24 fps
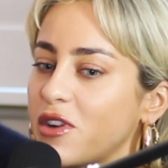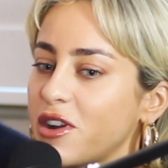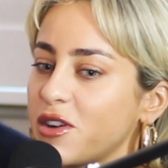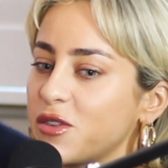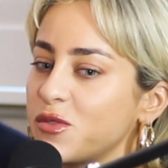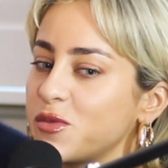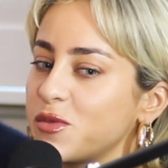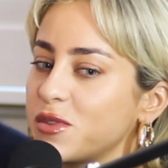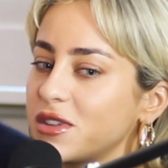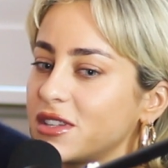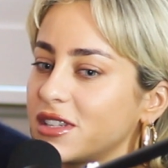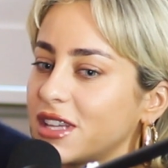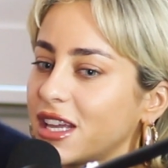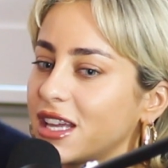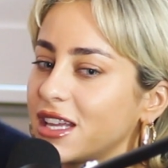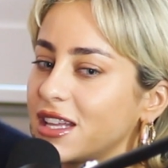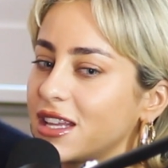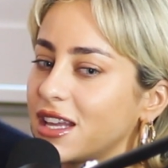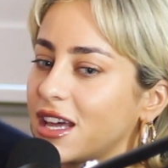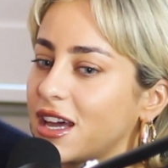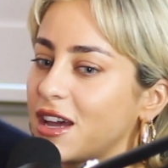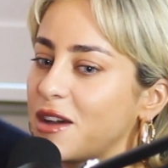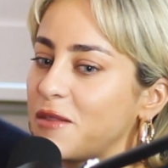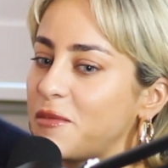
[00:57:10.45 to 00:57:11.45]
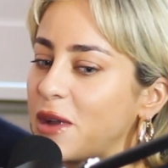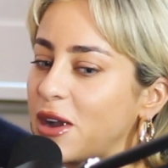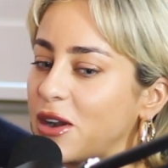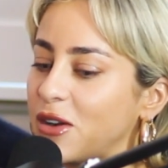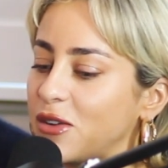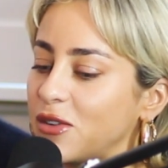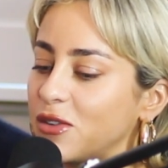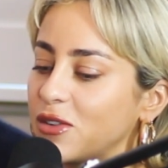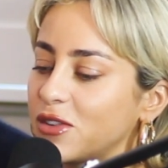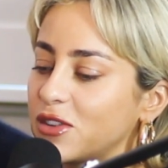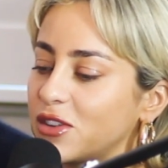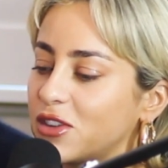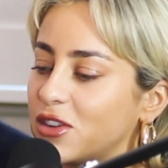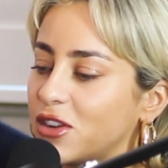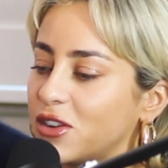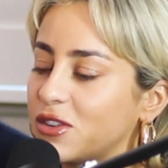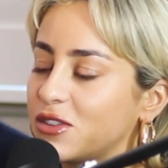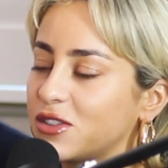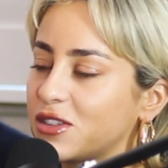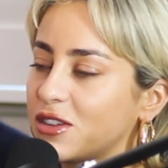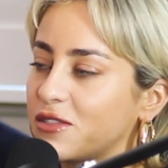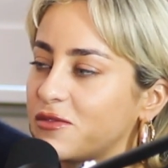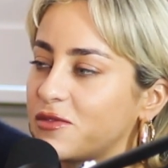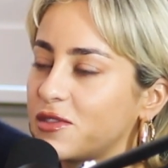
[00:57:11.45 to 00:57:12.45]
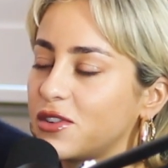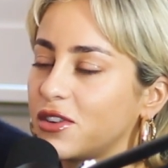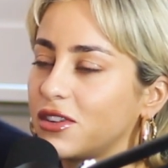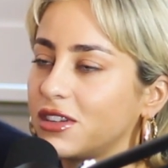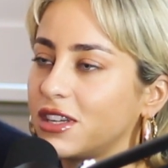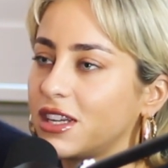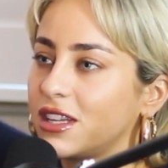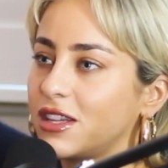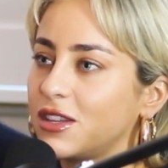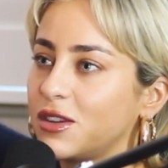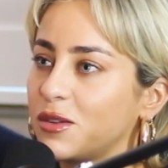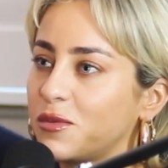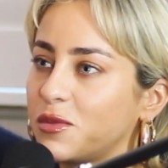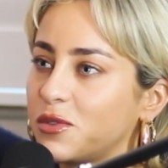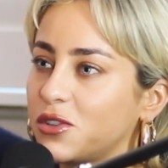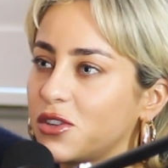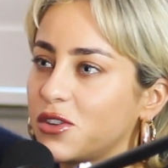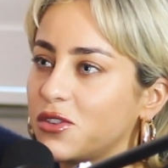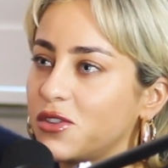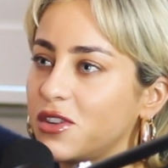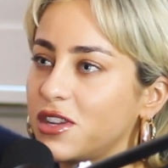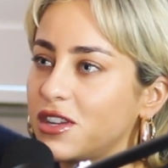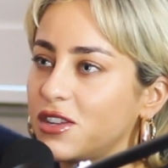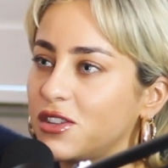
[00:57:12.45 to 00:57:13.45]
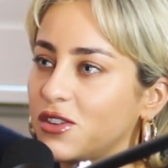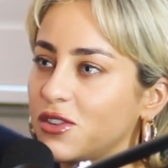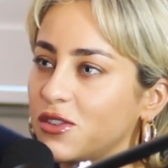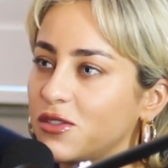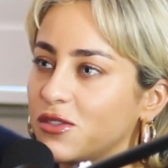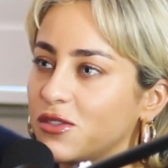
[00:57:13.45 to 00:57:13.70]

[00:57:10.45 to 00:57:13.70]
I always say that about, stuff we don't get the opportunity to.